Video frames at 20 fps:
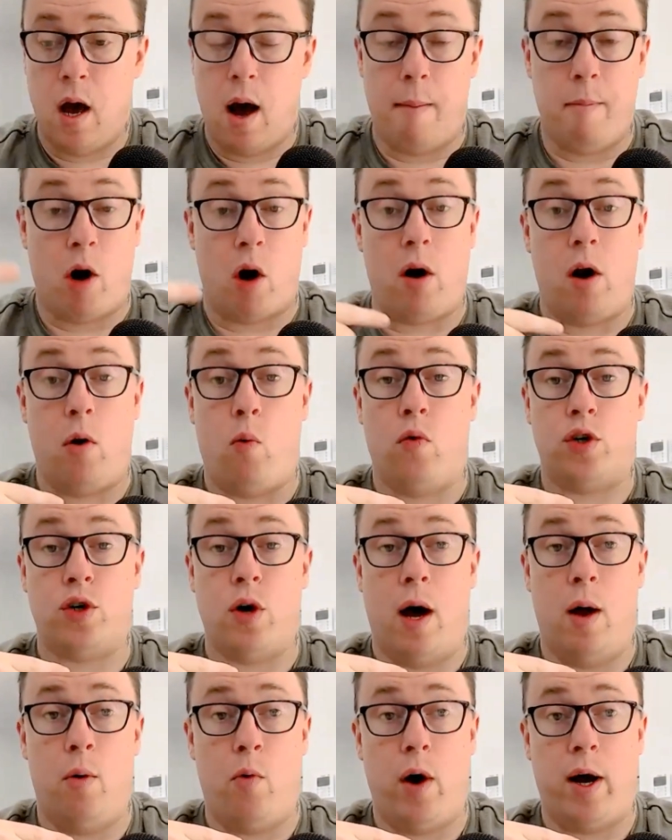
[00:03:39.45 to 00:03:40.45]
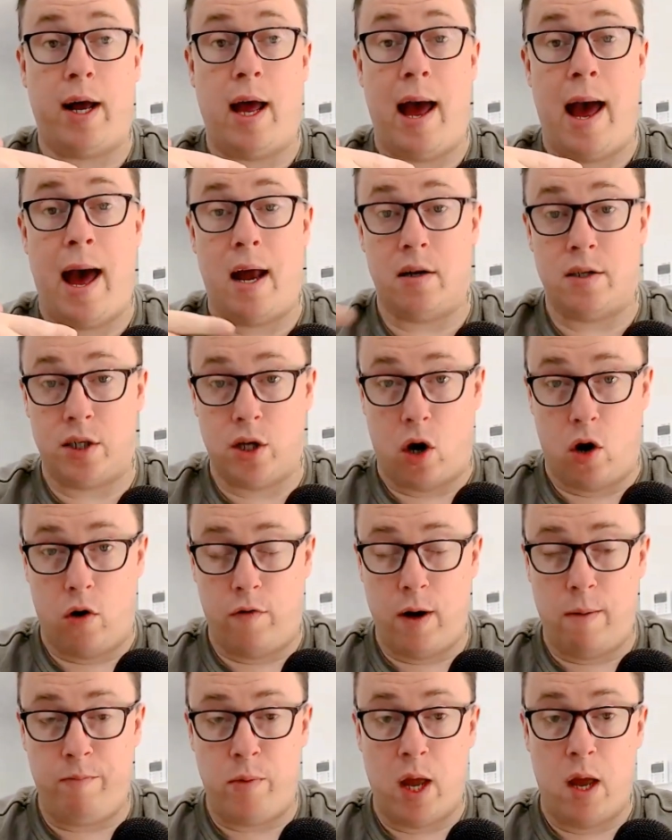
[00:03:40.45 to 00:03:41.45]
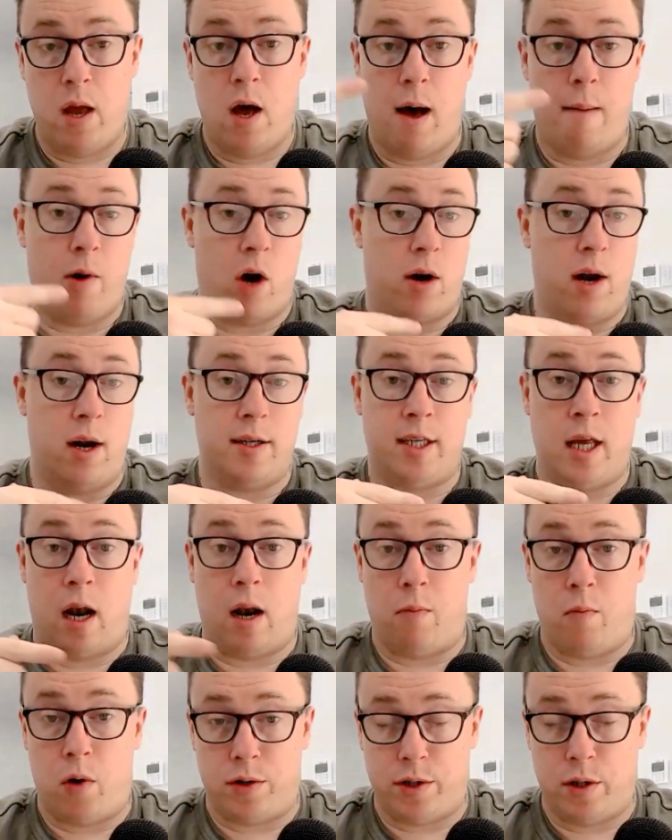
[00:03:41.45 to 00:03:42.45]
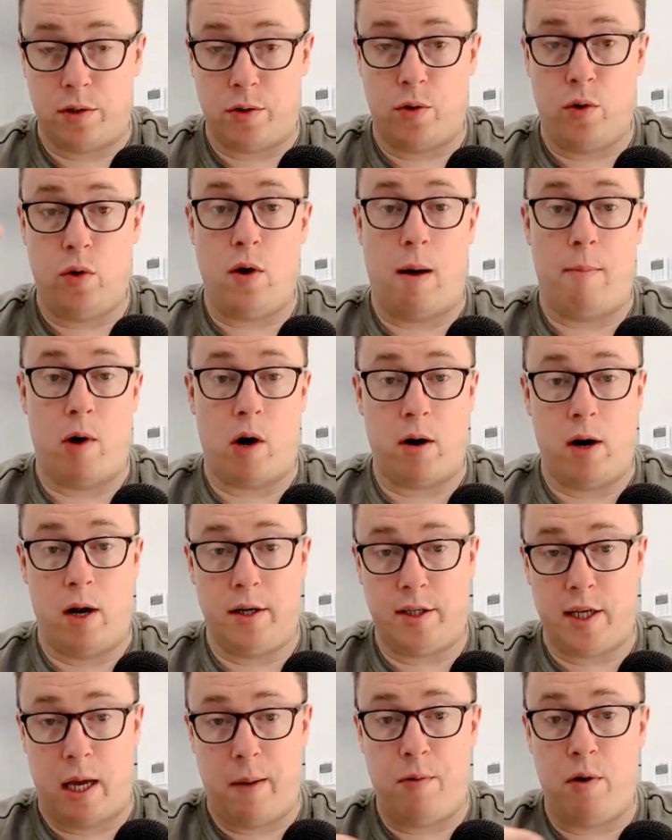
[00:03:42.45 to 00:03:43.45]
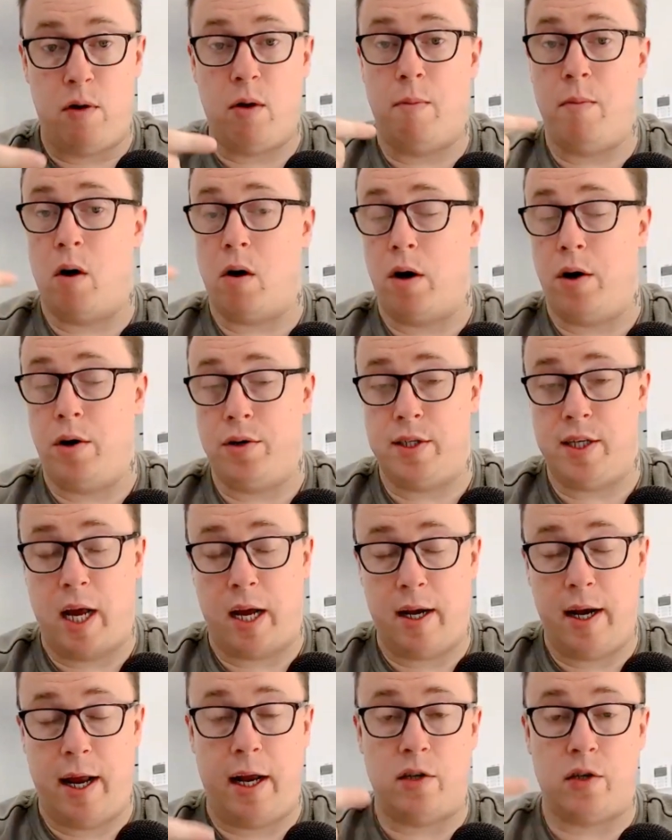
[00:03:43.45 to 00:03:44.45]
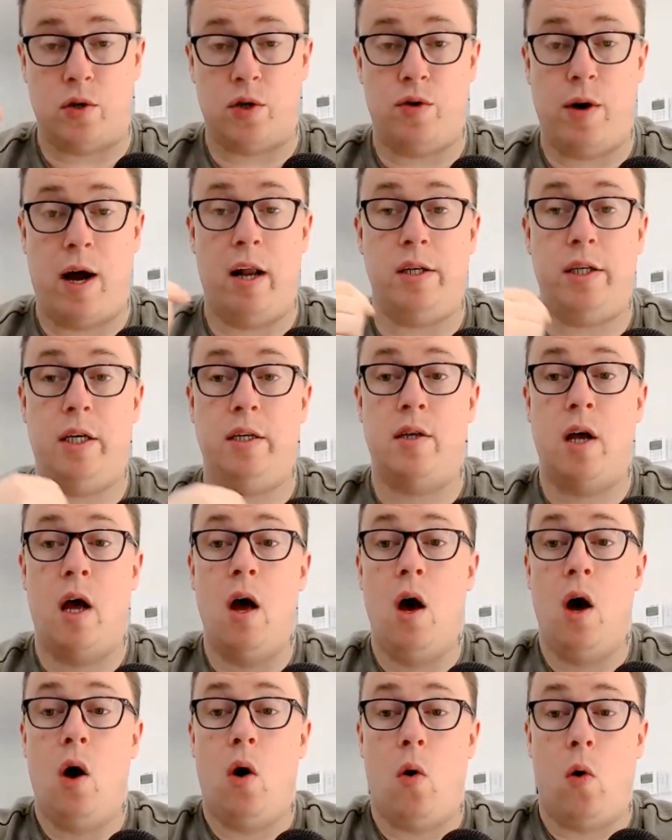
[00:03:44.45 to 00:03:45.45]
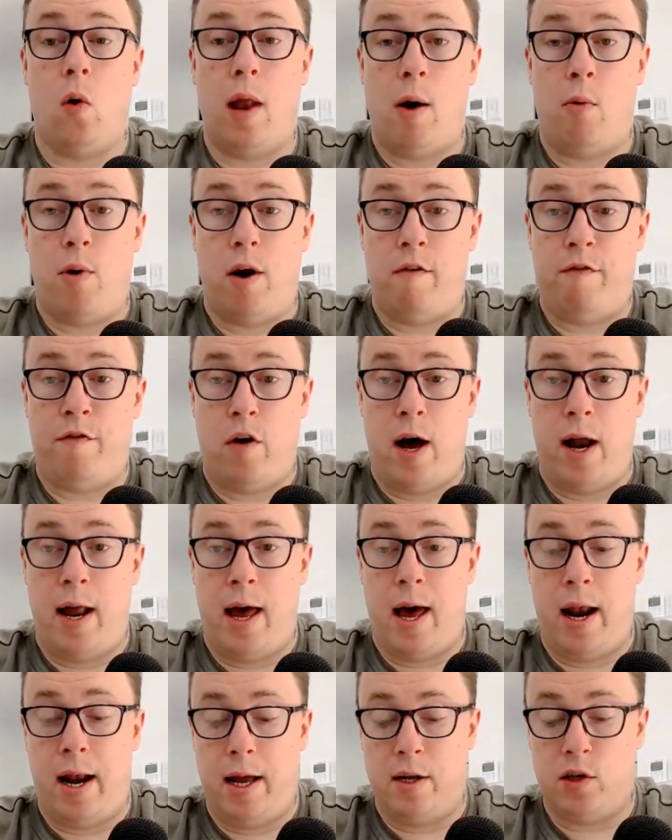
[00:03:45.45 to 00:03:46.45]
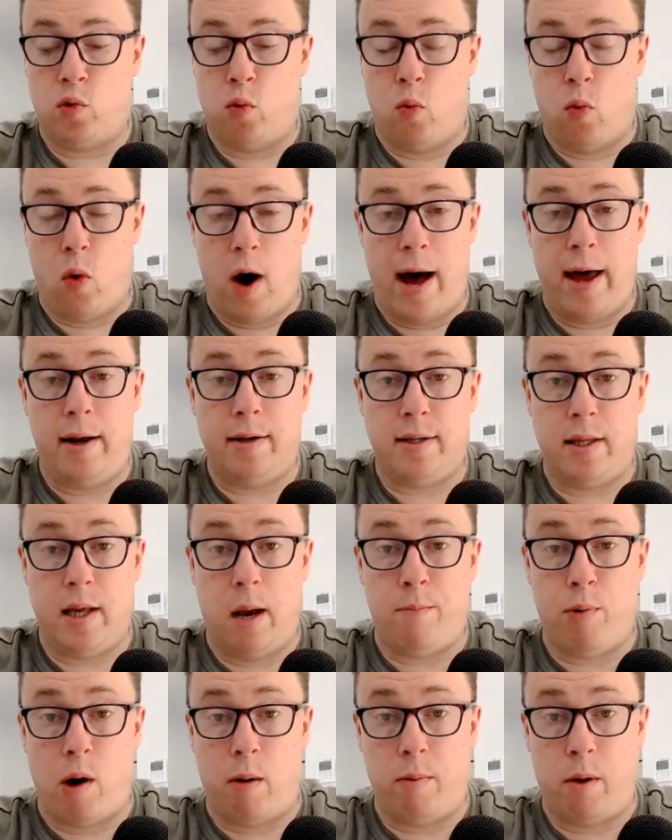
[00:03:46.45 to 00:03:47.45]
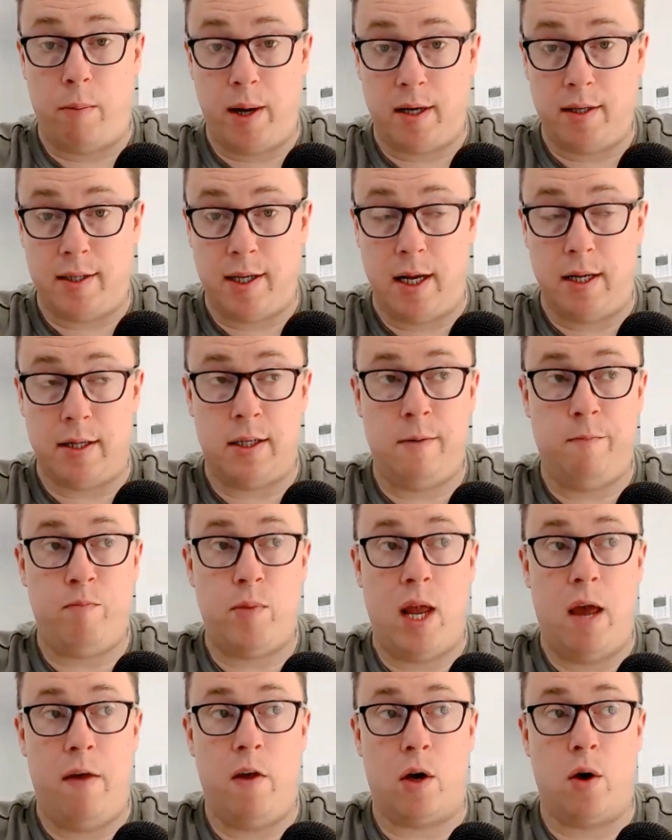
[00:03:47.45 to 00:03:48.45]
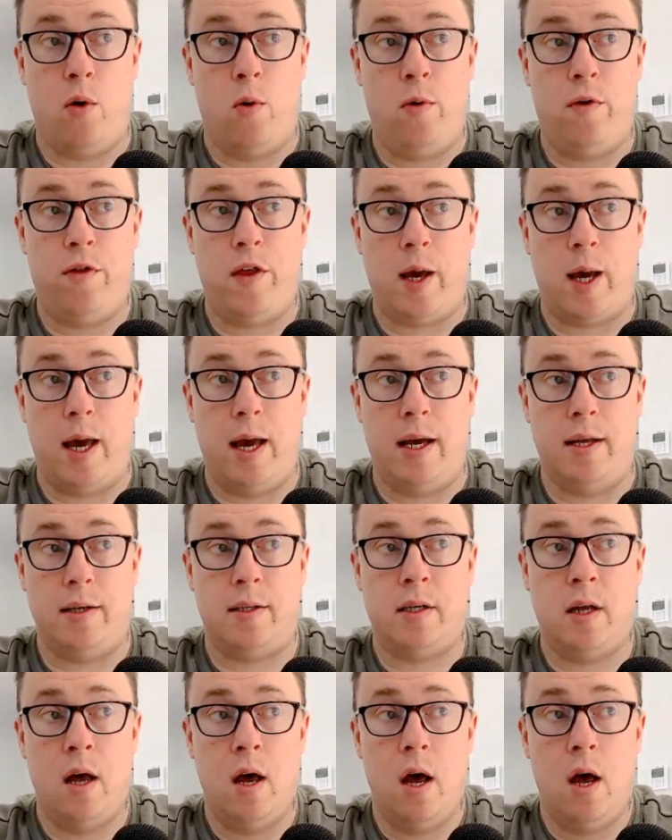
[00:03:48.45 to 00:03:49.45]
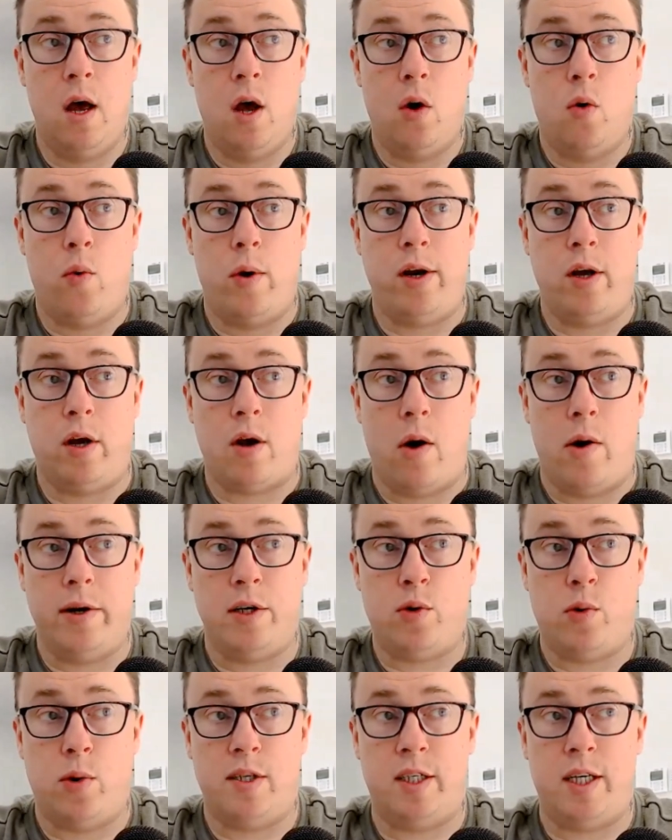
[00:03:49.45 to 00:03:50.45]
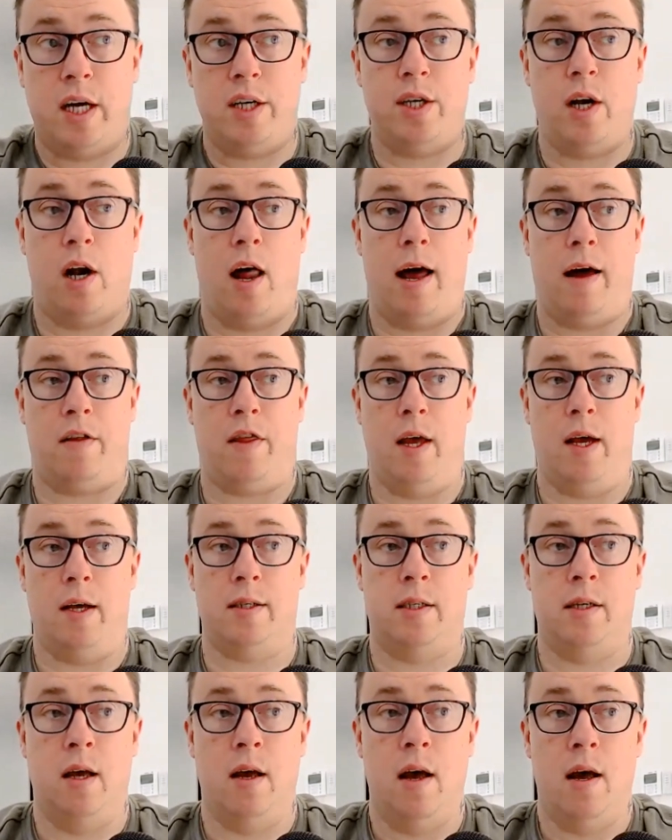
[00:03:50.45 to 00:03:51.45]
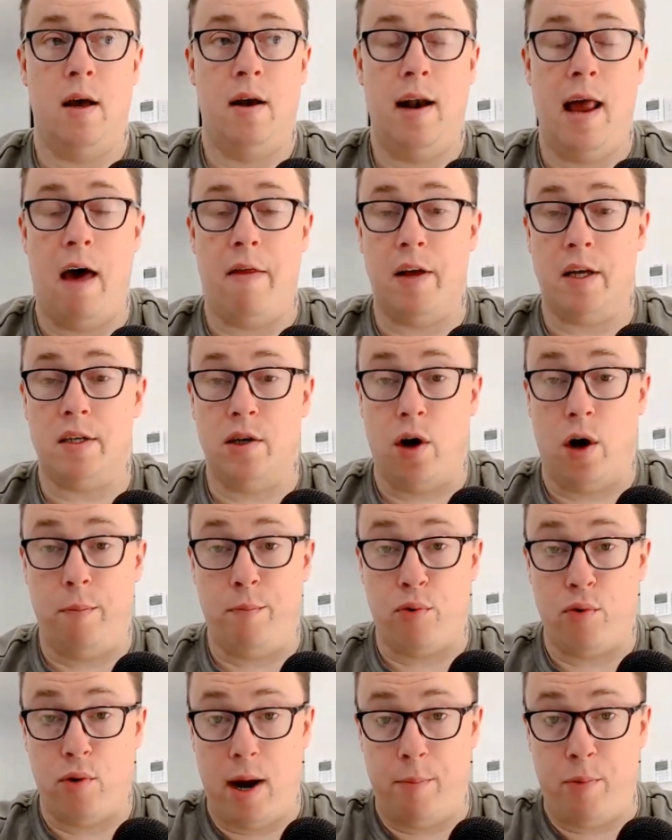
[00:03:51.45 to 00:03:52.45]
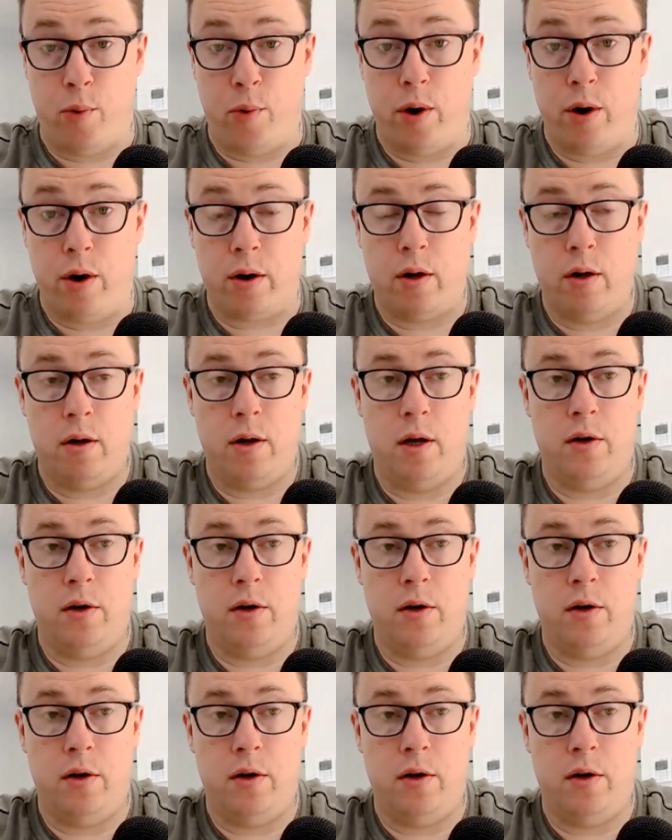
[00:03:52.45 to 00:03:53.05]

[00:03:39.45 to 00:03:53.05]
I'm not going to try and work out how to solve it. I'm not going to tell them what to do. I'm not going to deepen them. I'm not going to use techniques or strategies. All I want to find out is, why does their problem exist? And the cool thing is, when you go into a session like this, now there's no prep work.